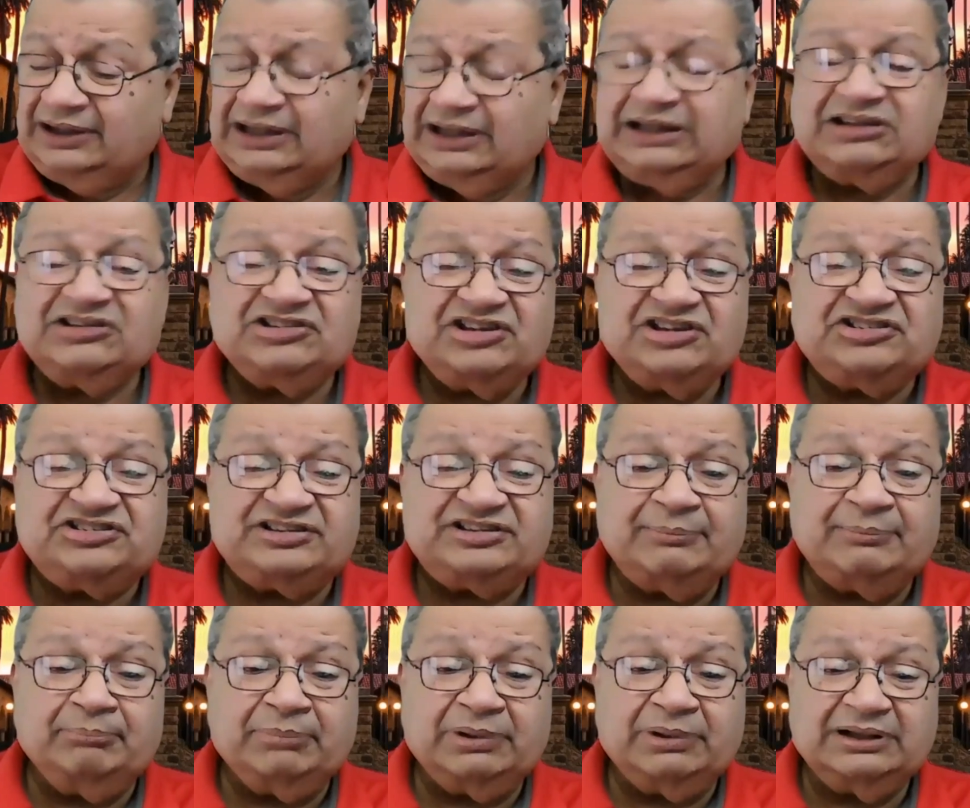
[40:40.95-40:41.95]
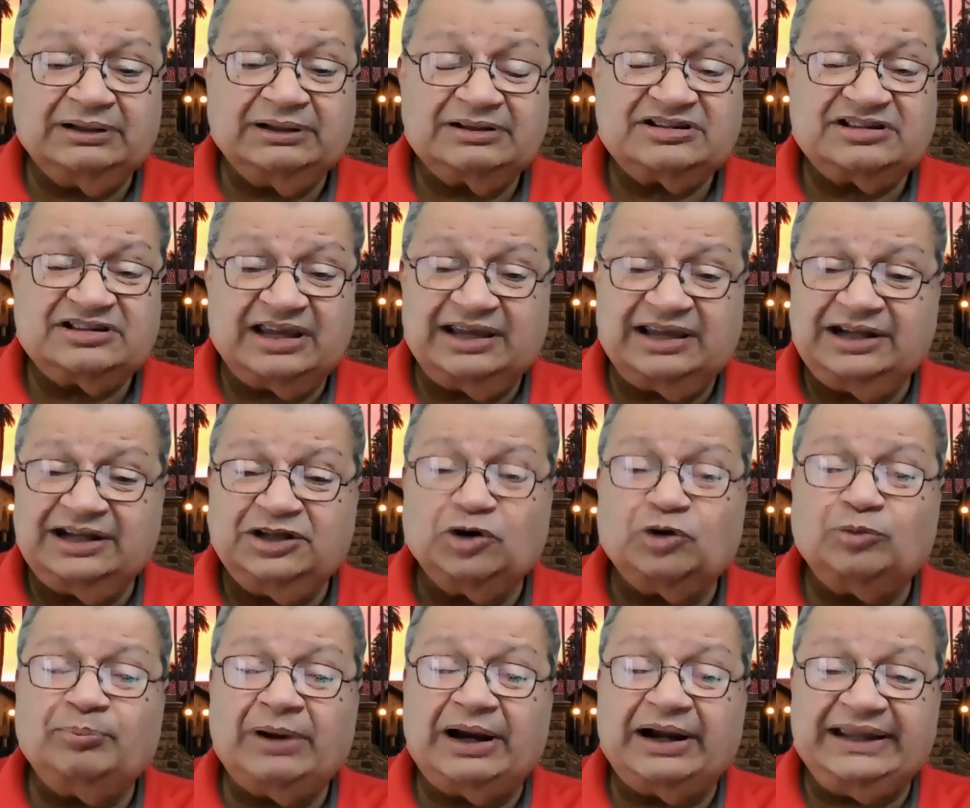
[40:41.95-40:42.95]
It is a symbol saying
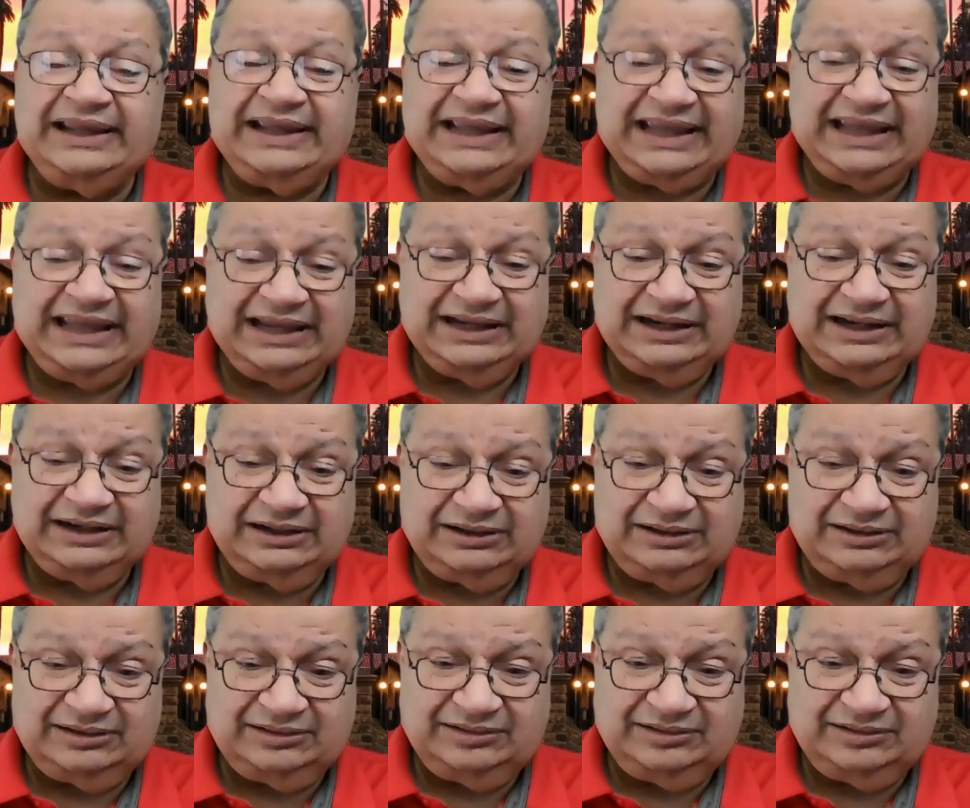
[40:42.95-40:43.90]
nobody cares.